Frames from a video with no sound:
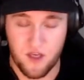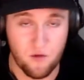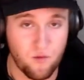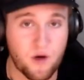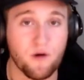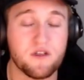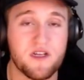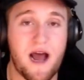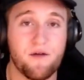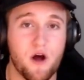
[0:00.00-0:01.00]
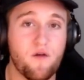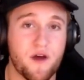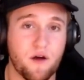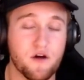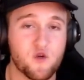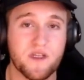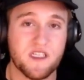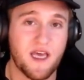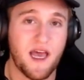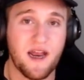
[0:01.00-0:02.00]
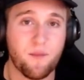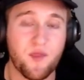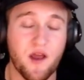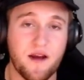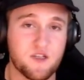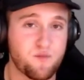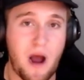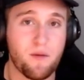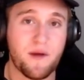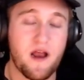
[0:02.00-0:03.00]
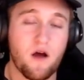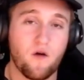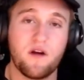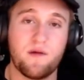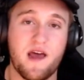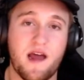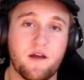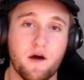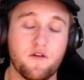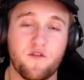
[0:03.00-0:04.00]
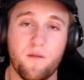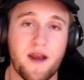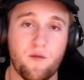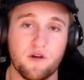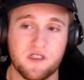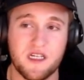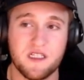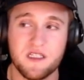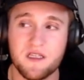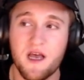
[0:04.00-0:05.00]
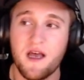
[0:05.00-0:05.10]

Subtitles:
Recruits now know that Coach Witt's getting up there. He's probably not going to be the head coach for many more seasons.